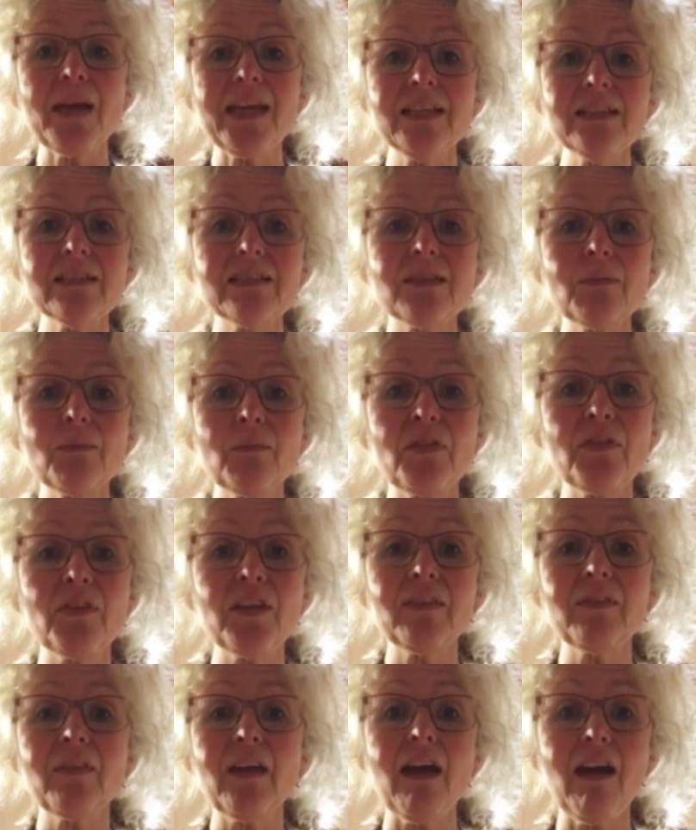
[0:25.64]
make
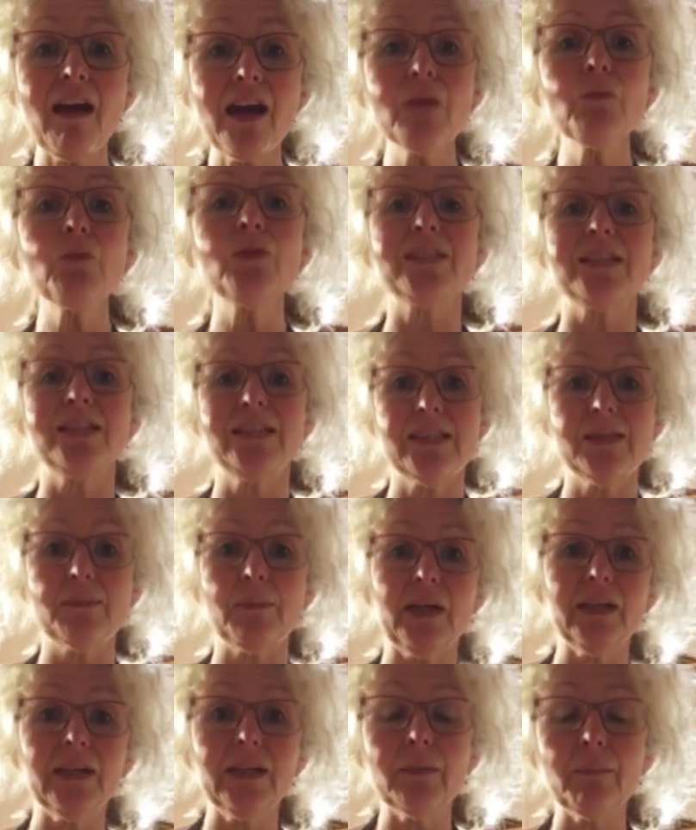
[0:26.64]
something that I was
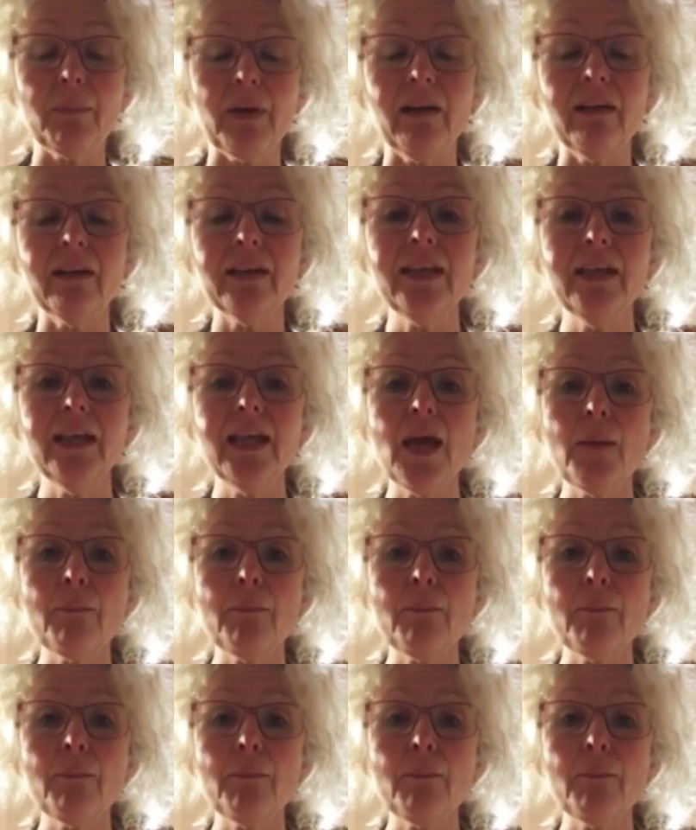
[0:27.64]
inspired by,